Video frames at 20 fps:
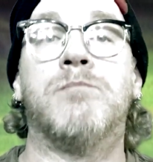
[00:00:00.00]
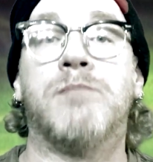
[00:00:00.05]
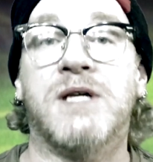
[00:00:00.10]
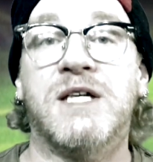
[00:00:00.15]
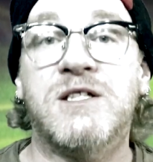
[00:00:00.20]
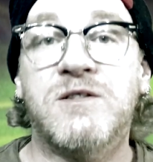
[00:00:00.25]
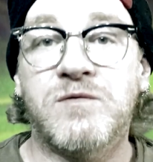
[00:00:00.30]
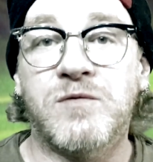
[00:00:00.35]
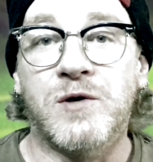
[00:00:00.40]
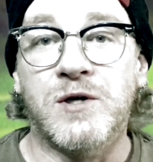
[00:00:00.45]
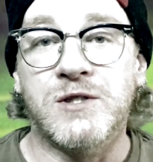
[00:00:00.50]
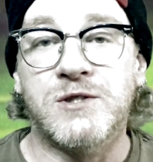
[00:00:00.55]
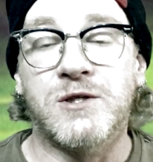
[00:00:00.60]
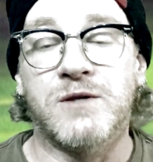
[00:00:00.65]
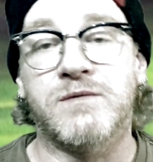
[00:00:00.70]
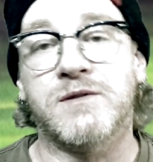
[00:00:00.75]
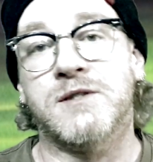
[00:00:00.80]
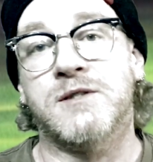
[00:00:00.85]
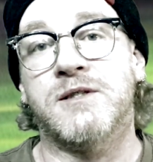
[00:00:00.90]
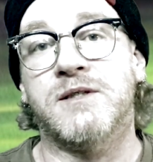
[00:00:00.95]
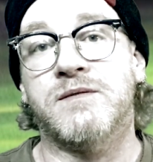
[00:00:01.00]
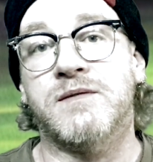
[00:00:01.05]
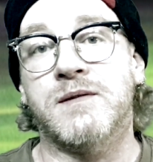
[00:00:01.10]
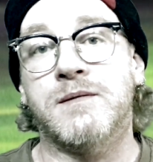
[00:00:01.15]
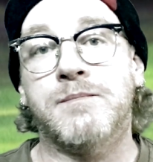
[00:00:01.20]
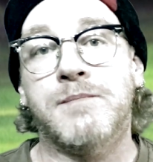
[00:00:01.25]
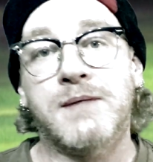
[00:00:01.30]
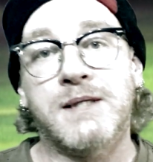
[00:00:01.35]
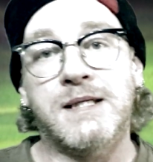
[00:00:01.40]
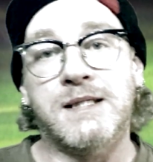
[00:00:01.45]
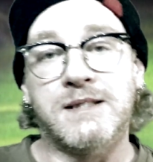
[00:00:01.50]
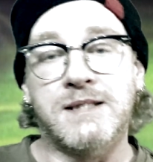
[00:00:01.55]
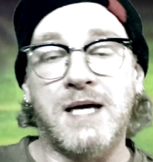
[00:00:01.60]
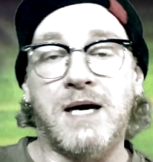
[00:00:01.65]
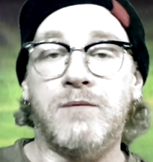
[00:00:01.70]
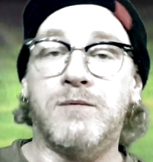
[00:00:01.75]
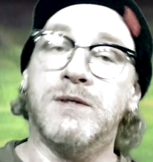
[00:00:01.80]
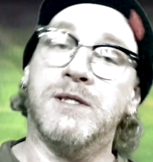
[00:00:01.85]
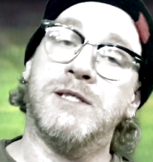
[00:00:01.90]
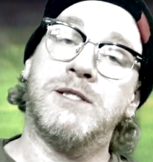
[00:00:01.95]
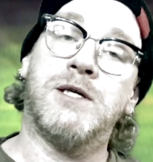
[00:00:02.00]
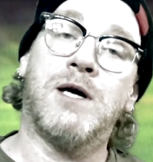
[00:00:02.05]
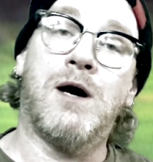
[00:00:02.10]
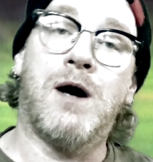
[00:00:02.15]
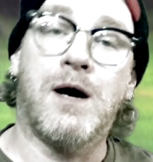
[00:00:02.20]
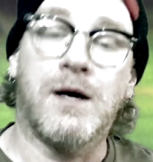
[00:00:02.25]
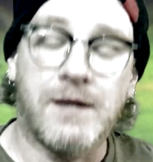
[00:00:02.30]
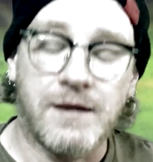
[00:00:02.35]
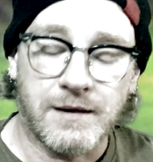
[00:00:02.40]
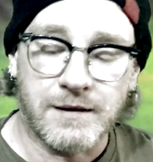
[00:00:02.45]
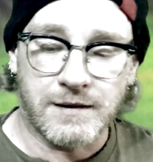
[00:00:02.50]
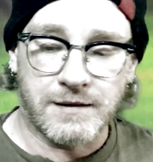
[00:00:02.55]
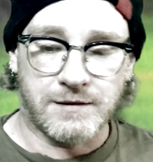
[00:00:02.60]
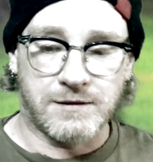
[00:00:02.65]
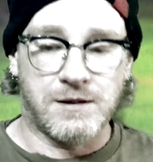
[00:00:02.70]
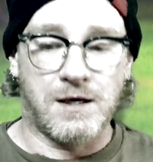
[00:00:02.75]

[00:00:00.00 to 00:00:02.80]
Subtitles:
It's voiceover driven. He's not really talking and